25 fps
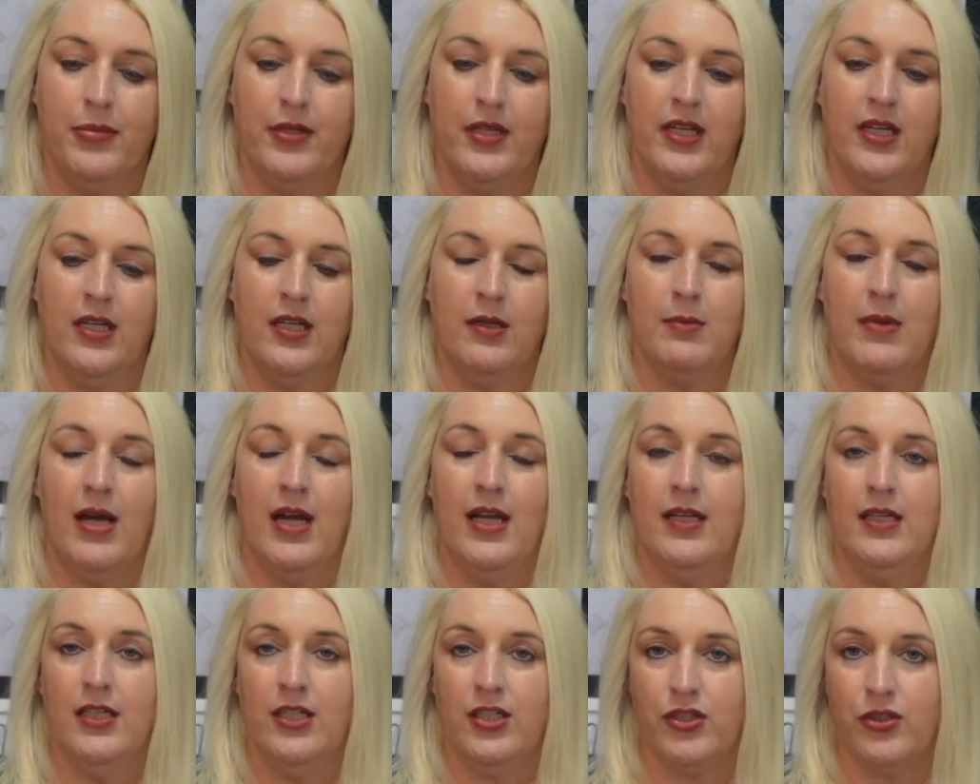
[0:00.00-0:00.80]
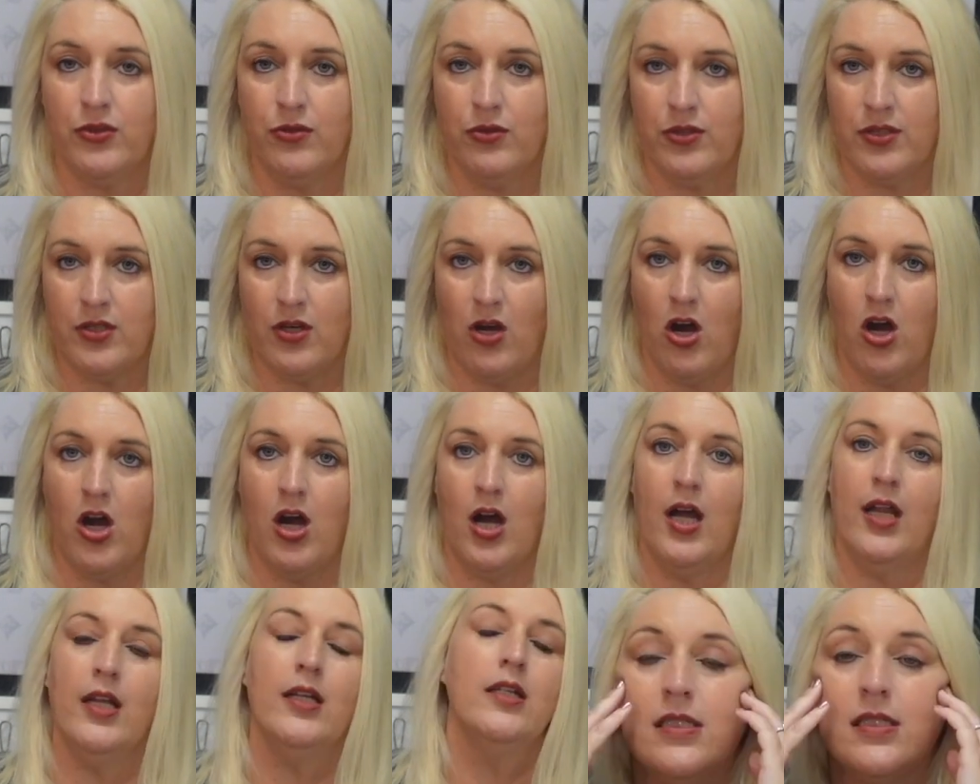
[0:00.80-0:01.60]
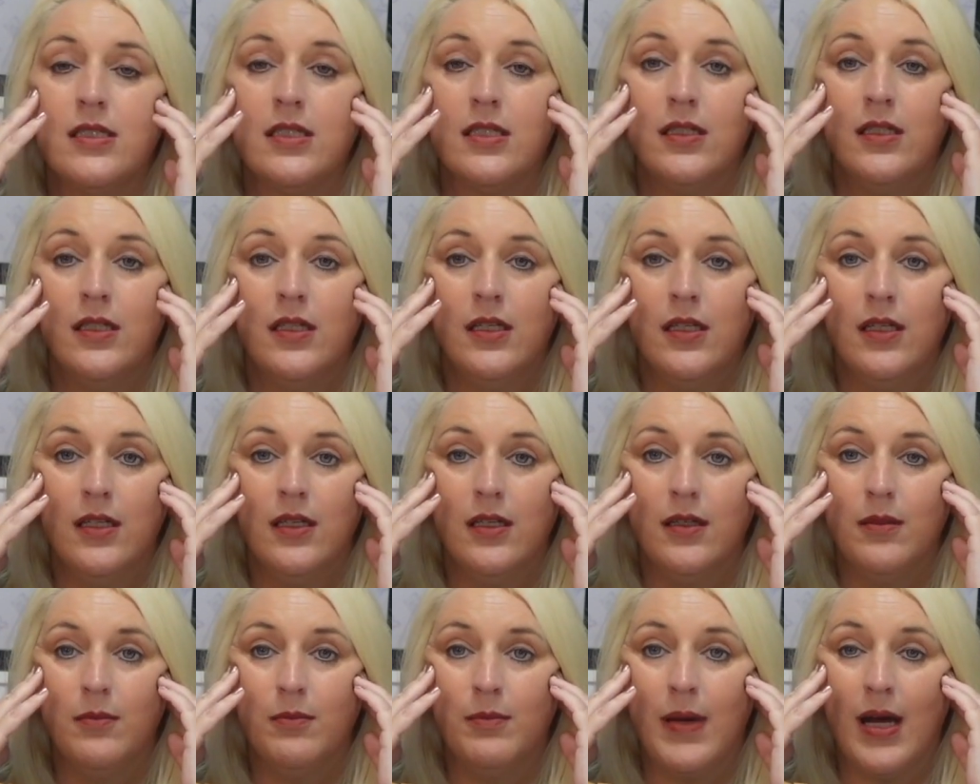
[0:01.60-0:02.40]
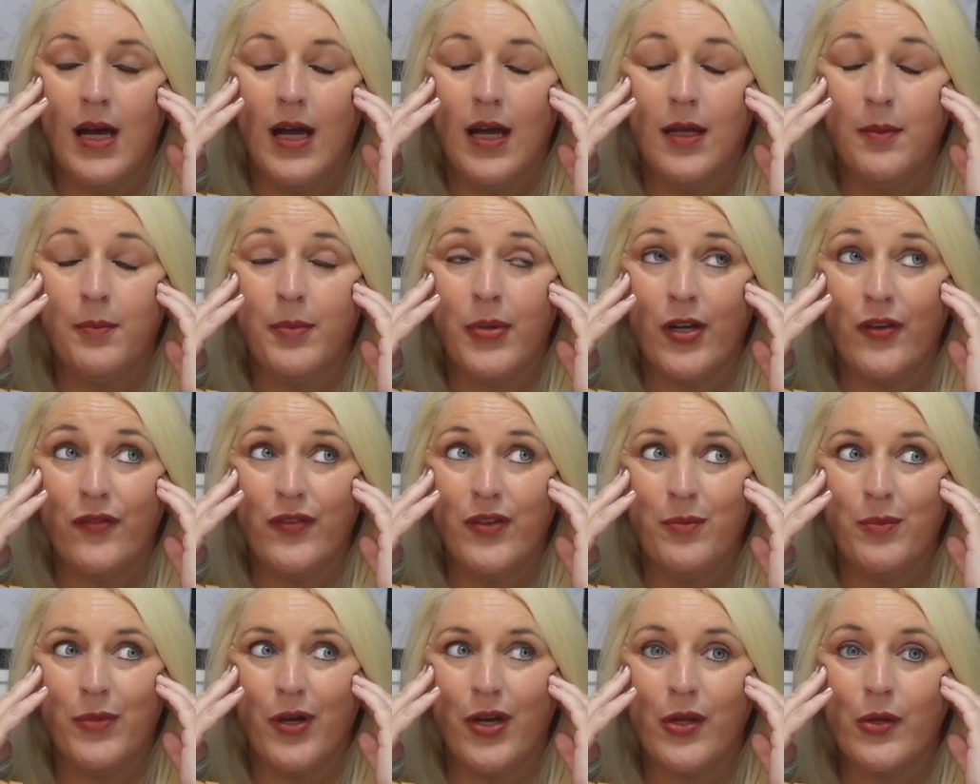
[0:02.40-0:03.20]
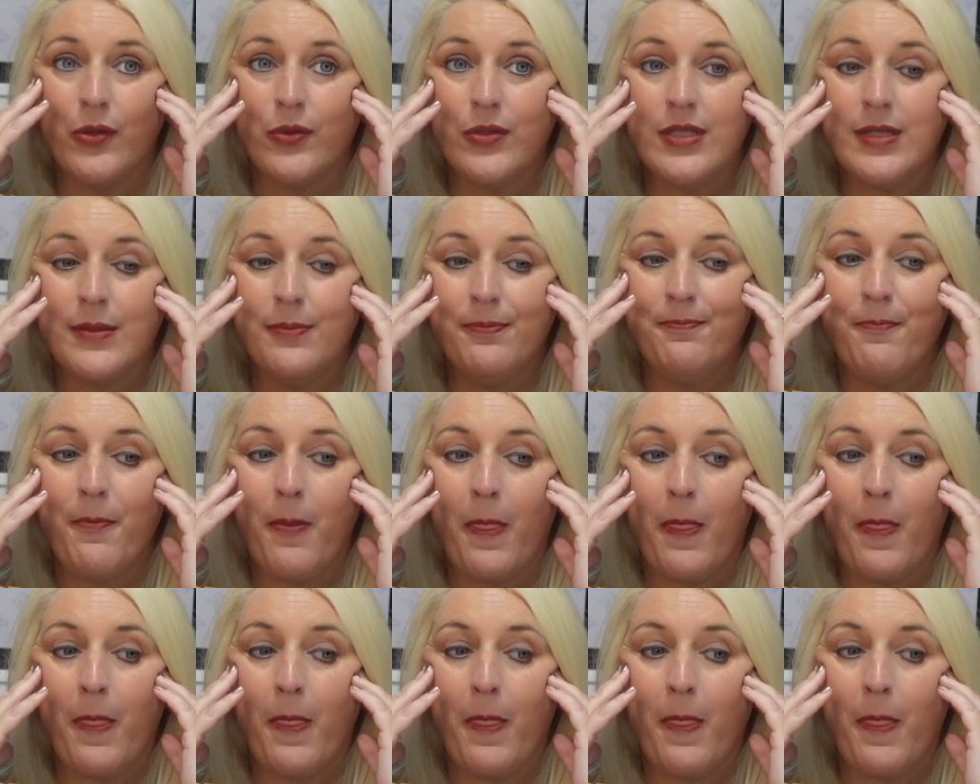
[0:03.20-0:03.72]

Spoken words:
putting my initials on my perfume bottles.